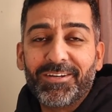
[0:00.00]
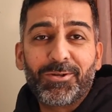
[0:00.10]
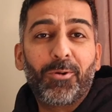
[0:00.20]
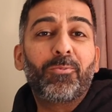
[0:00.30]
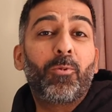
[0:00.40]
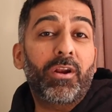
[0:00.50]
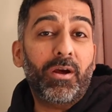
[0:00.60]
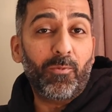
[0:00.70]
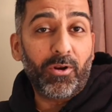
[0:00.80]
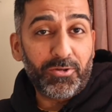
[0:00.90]
So
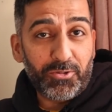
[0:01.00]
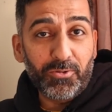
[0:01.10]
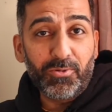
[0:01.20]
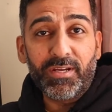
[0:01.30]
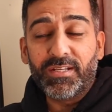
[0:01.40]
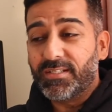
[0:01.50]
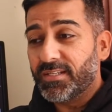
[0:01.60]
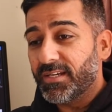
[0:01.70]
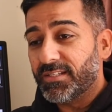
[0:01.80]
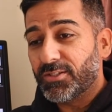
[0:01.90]
what I want to do
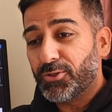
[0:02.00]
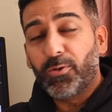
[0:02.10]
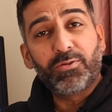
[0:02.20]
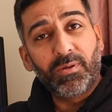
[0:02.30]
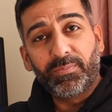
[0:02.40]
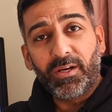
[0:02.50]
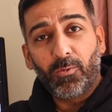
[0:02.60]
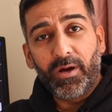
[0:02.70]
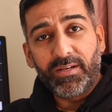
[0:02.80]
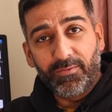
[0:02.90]
is show you
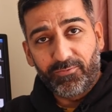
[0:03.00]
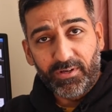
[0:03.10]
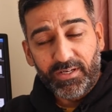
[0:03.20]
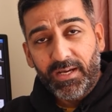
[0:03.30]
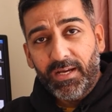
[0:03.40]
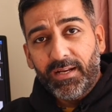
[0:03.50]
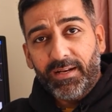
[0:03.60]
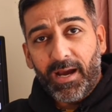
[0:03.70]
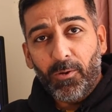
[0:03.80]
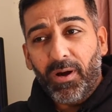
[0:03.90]
something quite different.
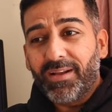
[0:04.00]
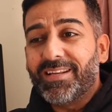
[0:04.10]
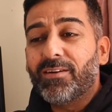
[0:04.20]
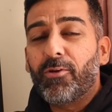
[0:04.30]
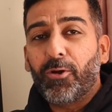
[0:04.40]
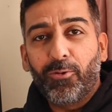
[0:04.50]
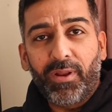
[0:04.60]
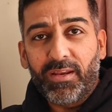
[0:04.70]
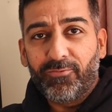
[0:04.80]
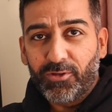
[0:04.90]
Now, I didn't
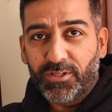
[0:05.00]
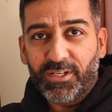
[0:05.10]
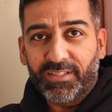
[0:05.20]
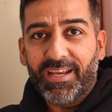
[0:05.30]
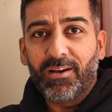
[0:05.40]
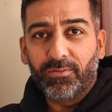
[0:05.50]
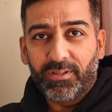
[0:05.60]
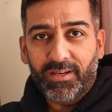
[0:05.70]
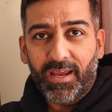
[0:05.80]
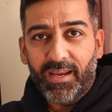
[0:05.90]
record any footage at the end
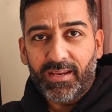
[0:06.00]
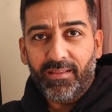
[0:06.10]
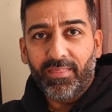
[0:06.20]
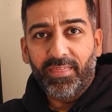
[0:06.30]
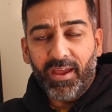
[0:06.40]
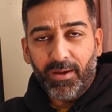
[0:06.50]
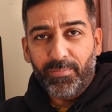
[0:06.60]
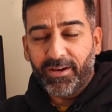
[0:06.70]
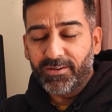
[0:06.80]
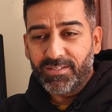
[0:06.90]
of the day
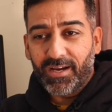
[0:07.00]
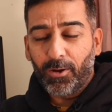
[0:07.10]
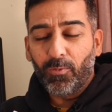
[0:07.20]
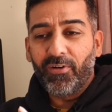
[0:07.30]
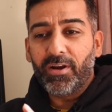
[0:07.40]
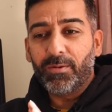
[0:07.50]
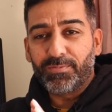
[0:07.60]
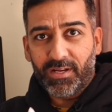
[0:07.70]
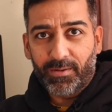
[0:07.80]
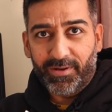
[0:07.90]
there because I got very
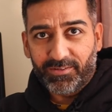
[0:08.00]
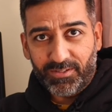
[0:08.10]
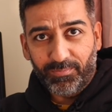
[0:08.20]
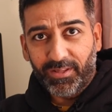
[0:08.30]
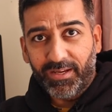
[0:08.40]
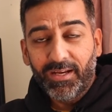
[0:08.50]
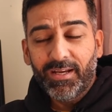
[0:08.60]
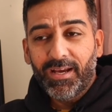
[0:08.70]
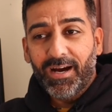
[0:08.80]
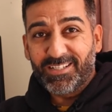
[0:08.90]
upset about something.
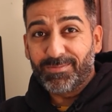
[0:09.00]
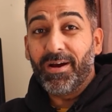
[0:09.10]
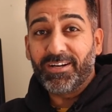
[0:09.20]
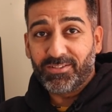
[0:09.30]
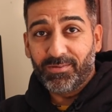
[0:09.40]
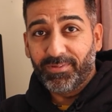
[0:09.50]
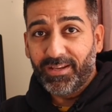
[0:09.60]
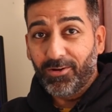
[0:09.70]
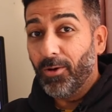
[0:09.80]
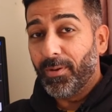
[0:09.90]
I smashed
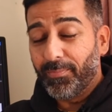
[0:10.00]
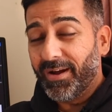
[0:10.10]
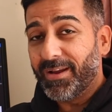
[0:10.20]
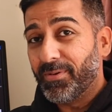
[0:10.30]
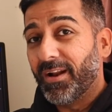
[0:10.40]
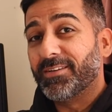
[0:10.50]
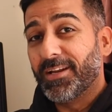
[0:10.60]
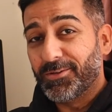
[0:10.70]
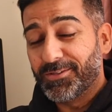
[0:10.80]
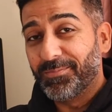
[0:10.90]
something, not my bike, but I'll
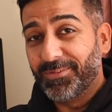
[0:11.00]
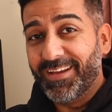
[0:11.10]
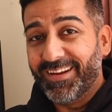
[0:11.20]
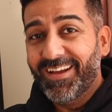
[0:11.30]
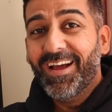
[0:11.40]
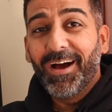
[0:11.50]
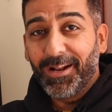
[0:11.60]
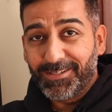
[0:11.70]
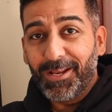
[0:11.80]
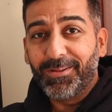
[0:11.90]
tell you something.
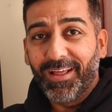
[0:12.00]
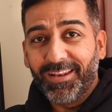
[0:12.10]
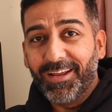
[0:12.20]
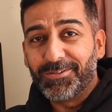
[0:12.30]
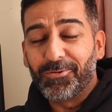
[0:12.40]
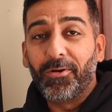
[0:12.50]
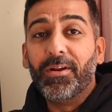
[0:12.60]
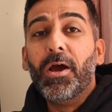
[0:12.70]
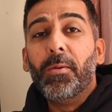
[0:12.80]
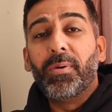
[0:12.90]
I'll tell you that later
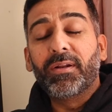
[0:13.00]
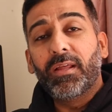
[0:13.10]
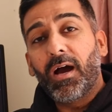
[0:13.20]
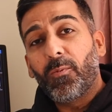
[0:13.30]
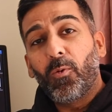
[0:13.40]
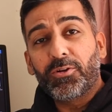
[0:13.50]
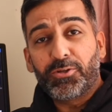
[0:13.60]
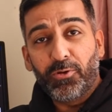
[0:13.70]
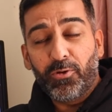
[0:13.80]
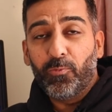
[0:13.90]
on. But I want to
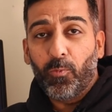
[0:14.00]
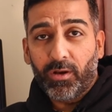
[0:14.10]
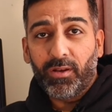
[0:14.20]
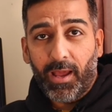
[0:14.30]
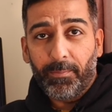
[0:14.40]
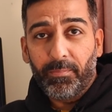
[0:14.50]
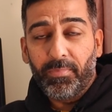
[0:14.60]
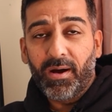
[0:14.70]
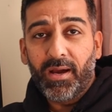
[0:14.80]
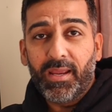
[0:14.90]
show you one lap
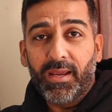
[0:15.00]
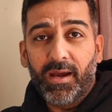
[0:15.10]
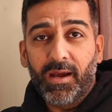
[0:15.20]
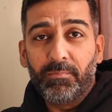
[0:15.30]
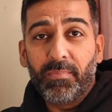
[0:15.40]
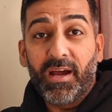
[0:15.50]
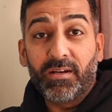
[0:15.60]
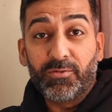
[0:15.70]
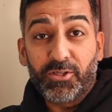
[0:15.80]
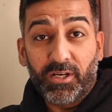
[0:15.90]
by Adam